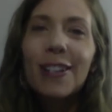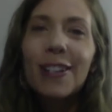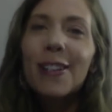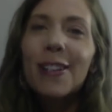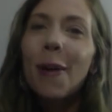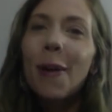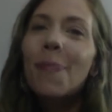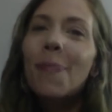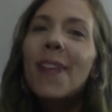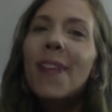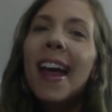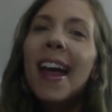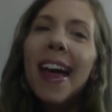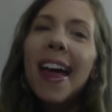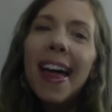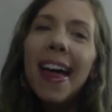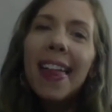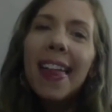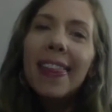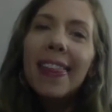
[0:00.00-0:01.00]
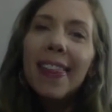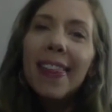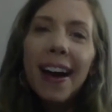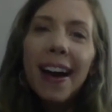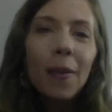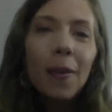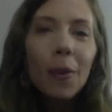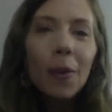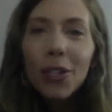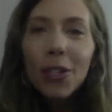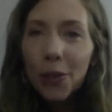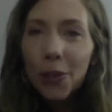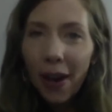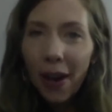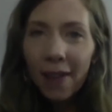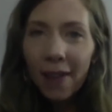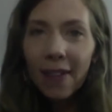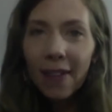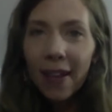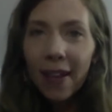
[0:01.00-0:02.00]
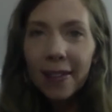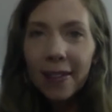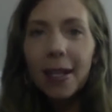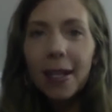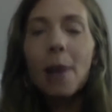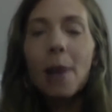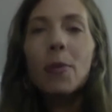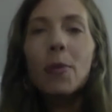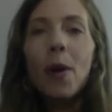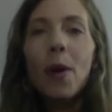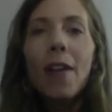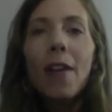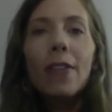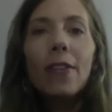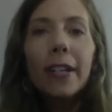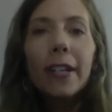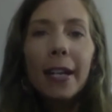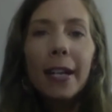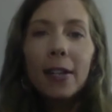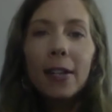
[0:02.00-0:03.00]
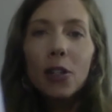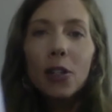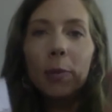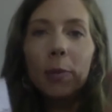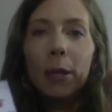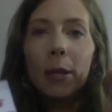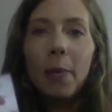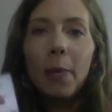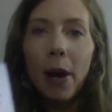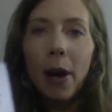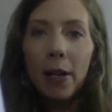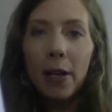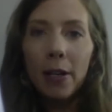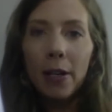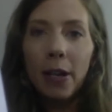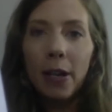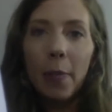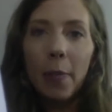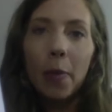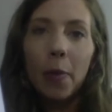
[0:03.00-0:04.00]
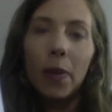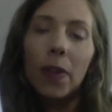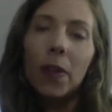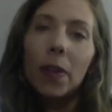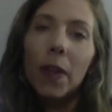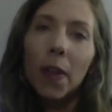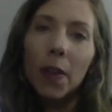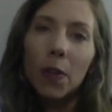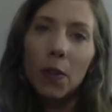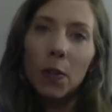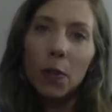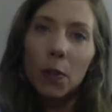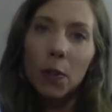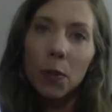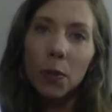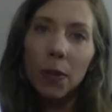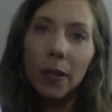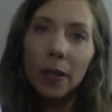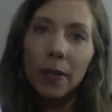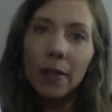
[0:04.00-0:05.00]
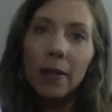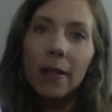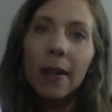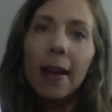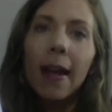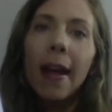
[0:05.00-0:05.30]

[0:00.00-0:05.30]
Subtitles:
So once you have that set up, so every kid should be partnered up with another student.